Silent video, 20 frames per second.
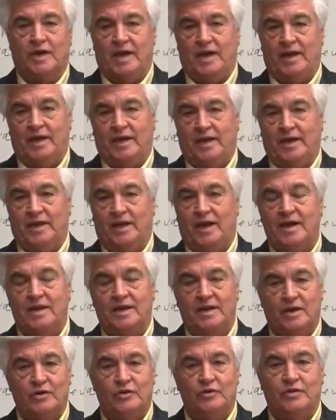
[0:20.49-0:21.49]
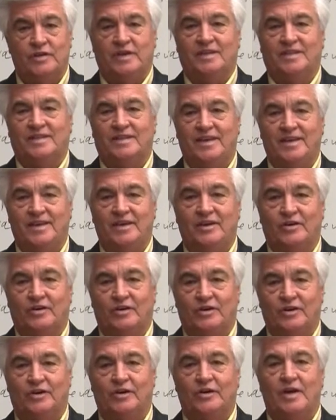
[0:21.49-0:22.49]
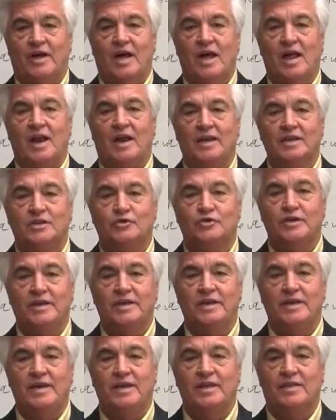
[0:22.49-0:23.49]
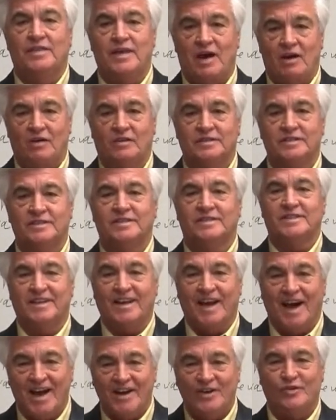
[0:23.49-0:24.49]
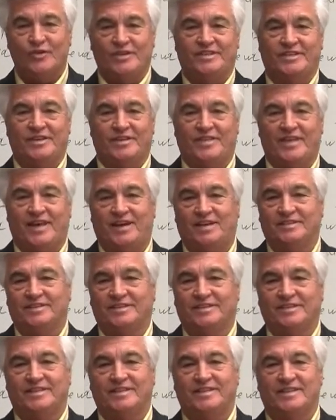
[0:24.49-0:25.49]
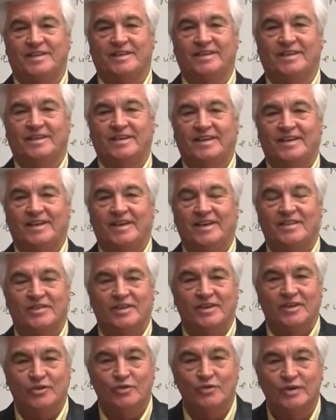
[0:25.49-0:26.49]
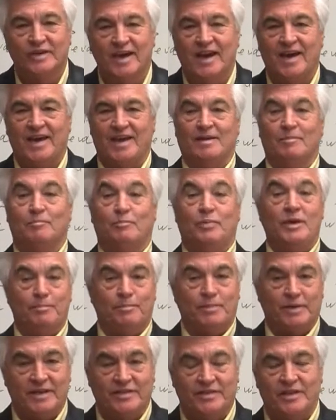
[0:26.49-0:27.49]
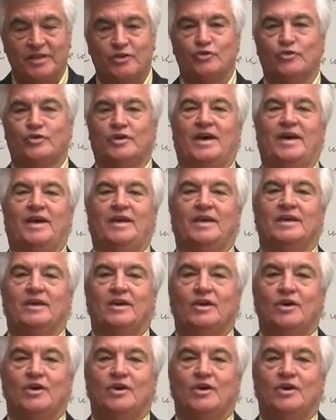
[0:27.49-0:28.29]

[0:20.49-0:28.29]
And I know that there are literally thousands and hundreds of thousands in the UK, people in the UK,